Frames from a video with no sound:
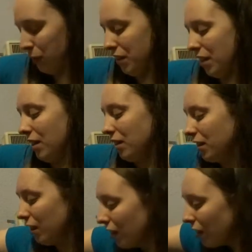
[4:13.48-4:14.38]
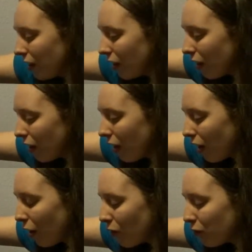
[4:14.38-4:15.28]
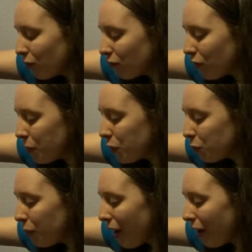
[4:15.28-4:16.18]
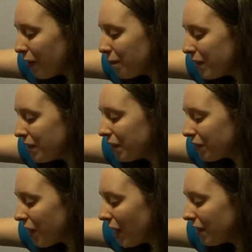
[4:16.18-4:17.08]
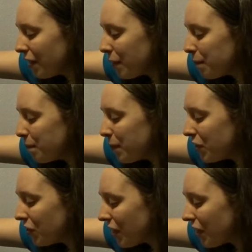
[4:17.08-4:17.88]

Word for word: one says room 12, Monday, Friday, Mr.